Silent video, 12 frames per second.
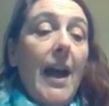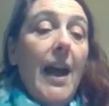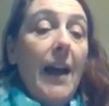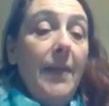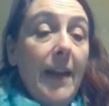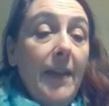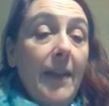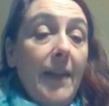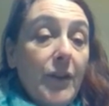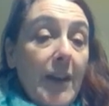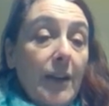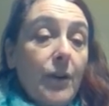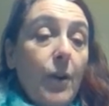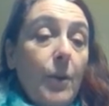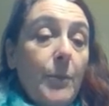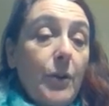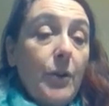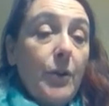And then there's sex
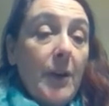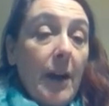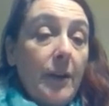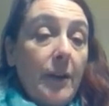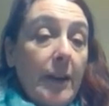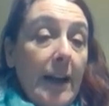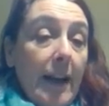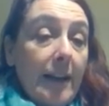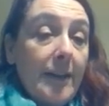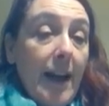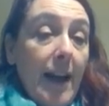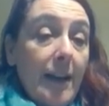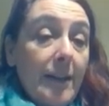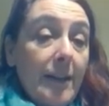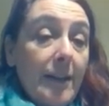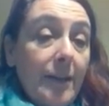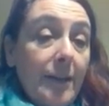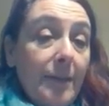chromosomes, either an
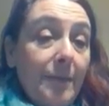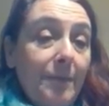XX